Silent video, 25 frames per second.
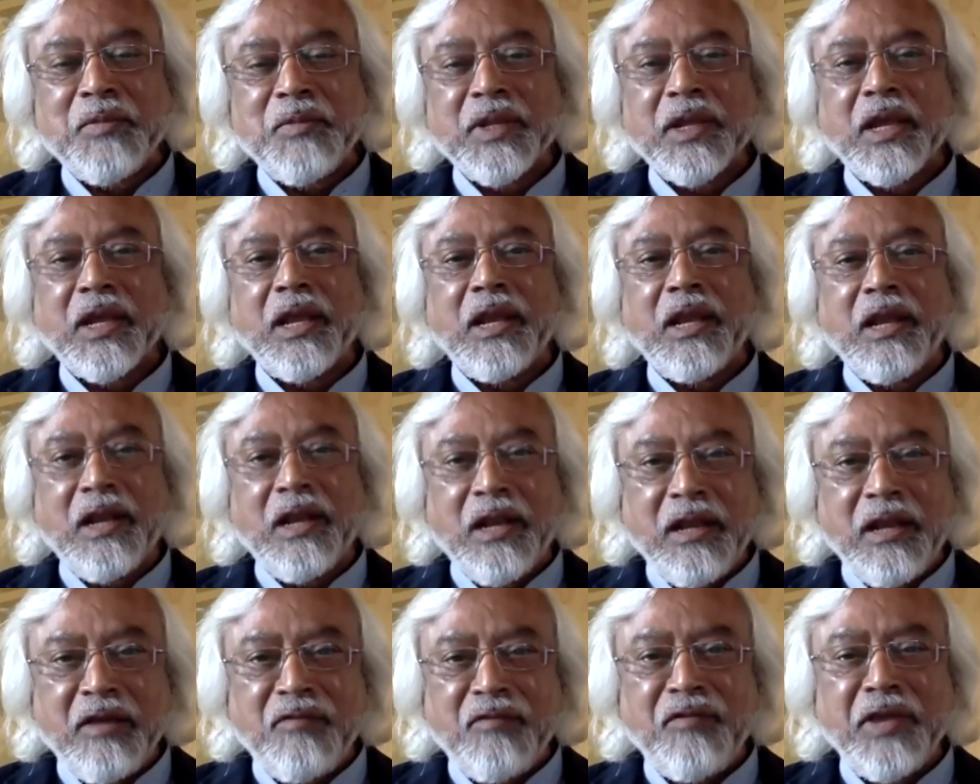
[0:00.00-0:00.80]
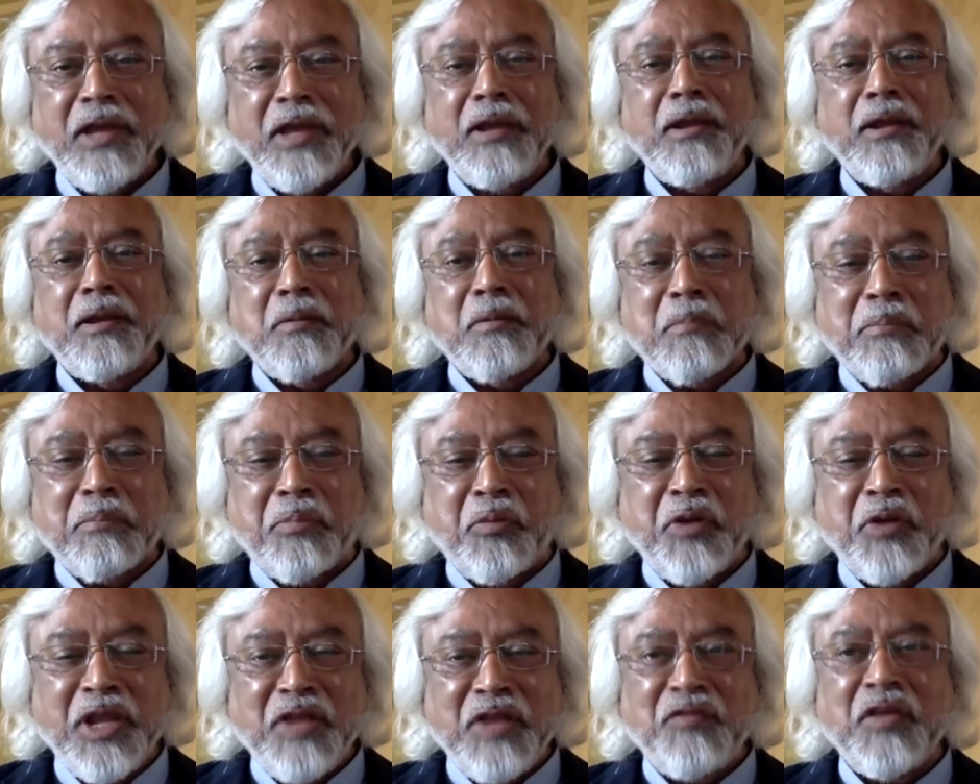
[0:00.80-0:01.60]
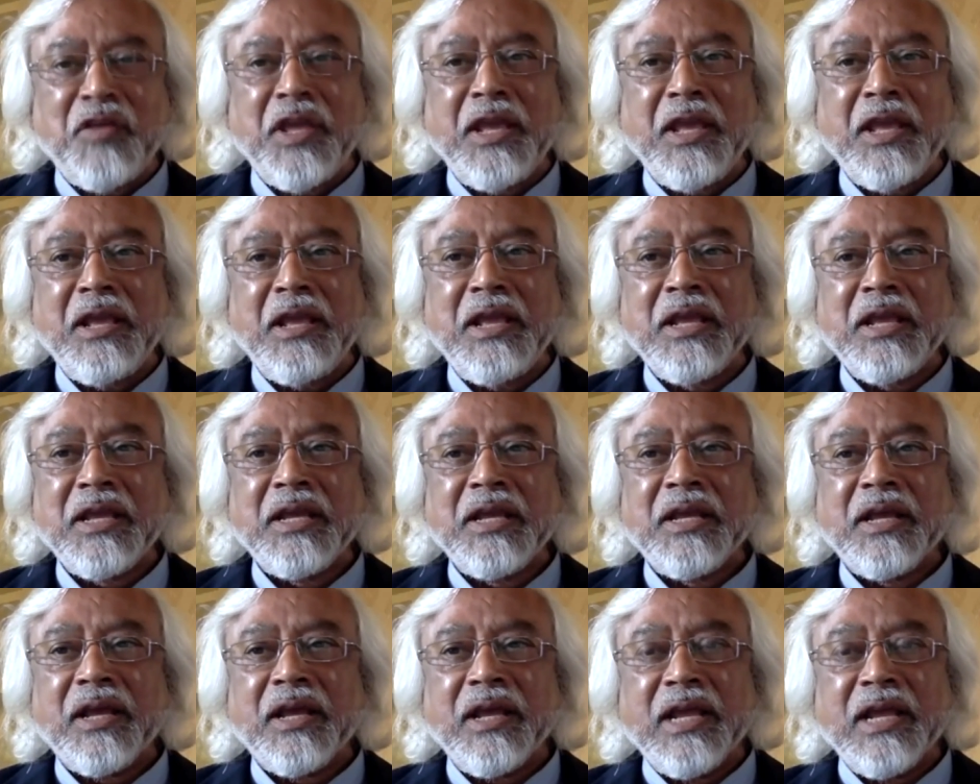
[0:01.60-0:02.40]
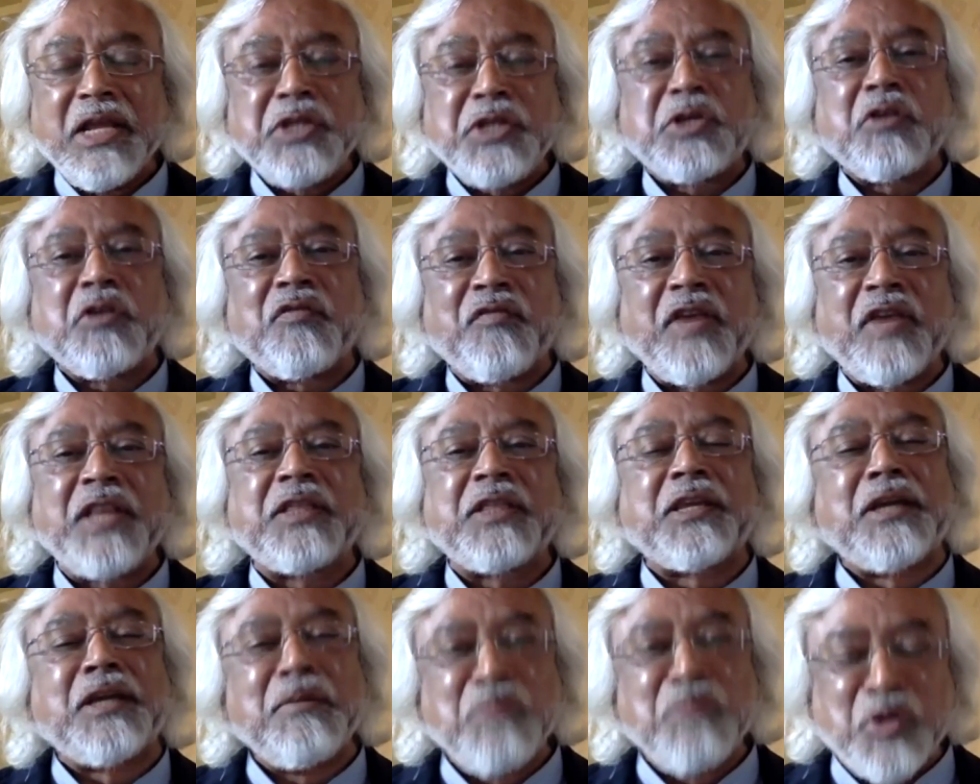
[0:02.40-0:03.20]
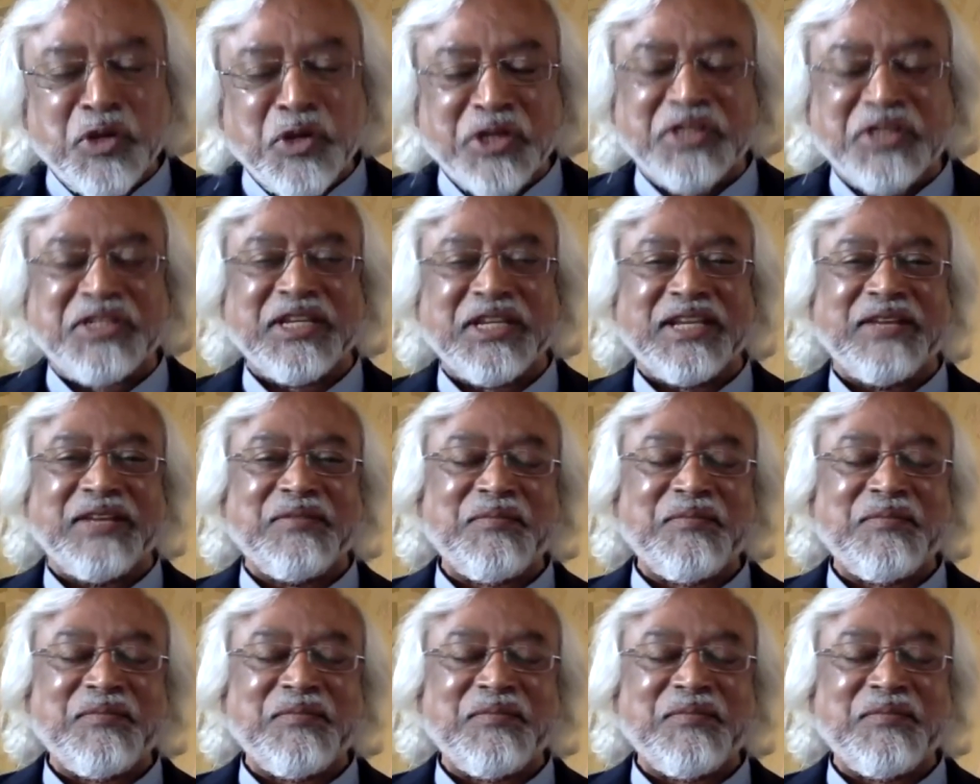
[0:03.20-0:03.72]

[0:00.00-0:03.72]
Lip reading: a living, breathing interfaith community